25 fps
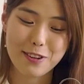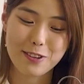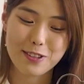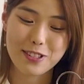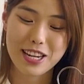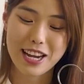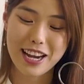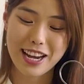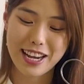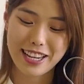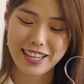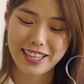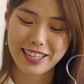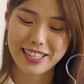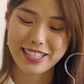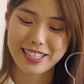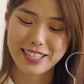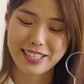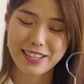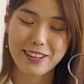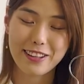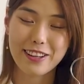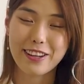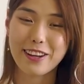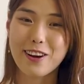tie
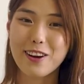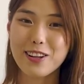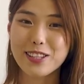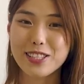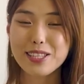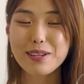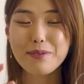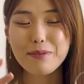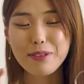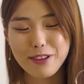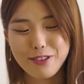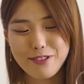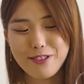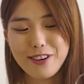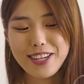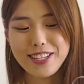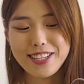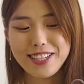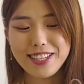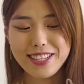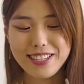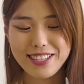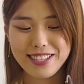detailing on some of the dresses,